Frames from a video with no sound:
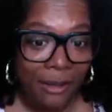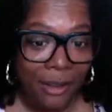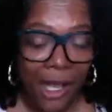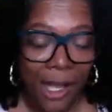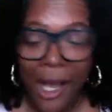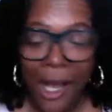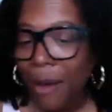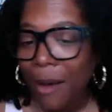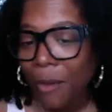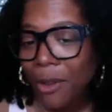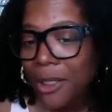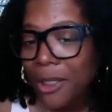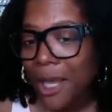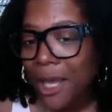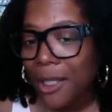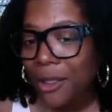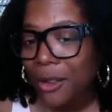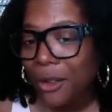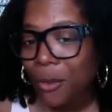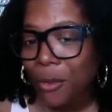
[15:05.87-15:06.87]
How would
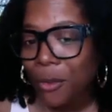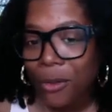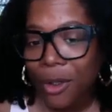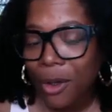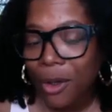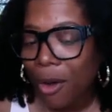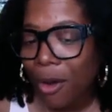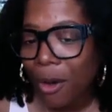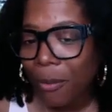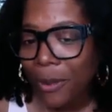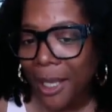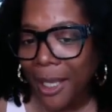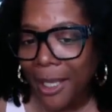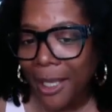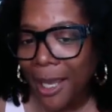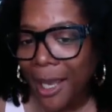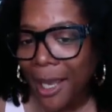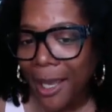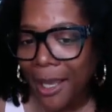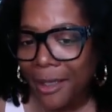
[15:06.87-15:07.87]
that look with an all-black
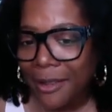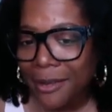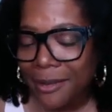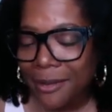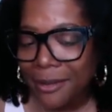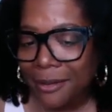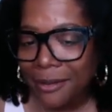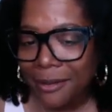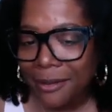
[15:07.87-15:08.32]
cast?